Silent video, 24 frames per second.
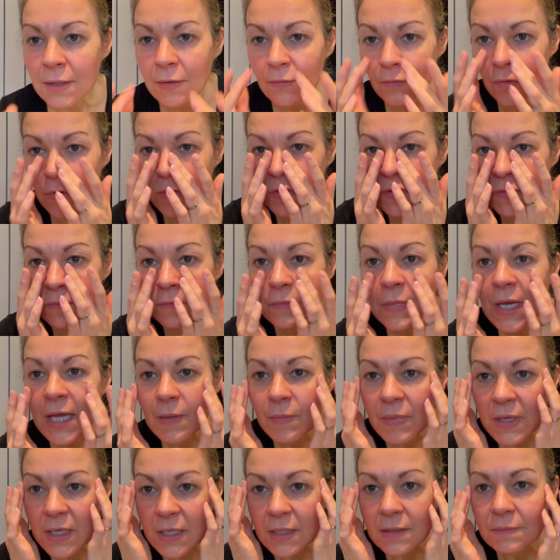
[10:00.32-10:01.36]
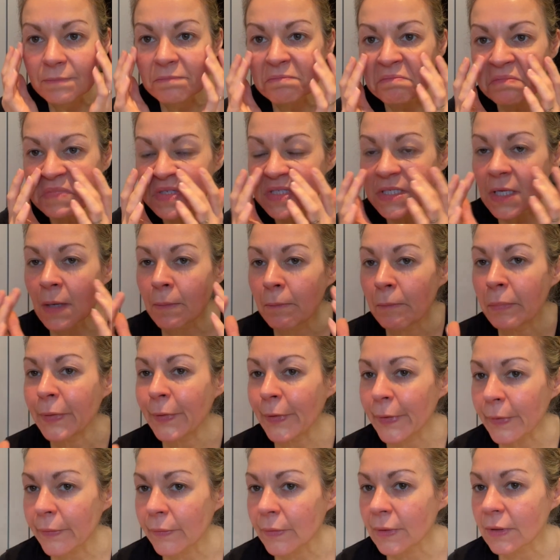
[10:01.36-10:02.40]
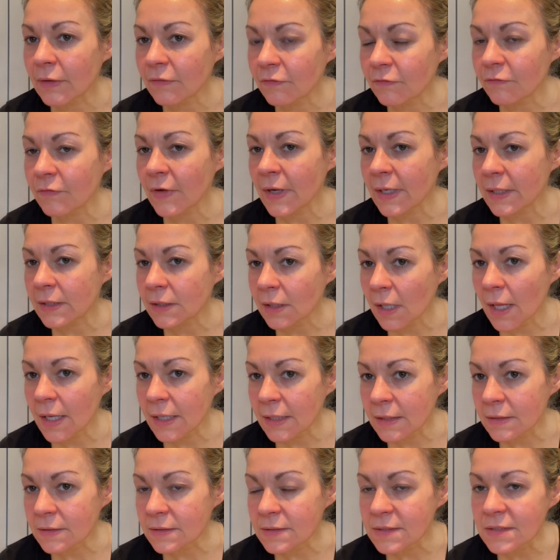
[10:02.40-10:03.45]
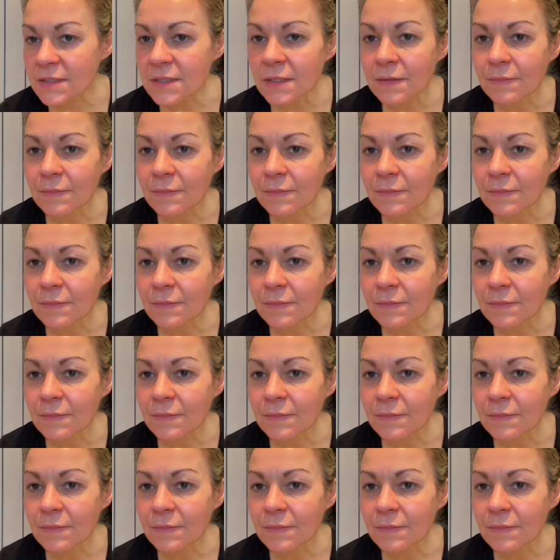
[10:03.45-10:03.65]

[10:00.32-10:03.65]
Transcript: there's maybe some blurring of fine lines